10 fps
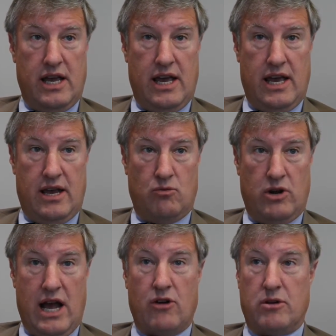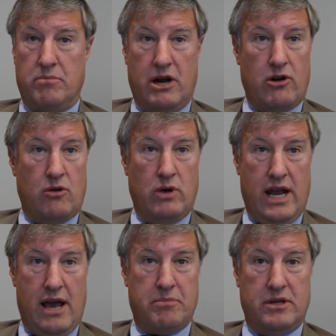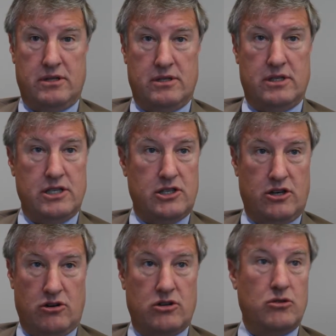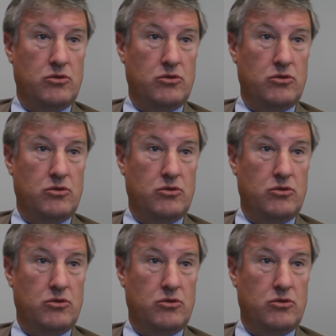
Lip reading: and we're now comparing what happens this year to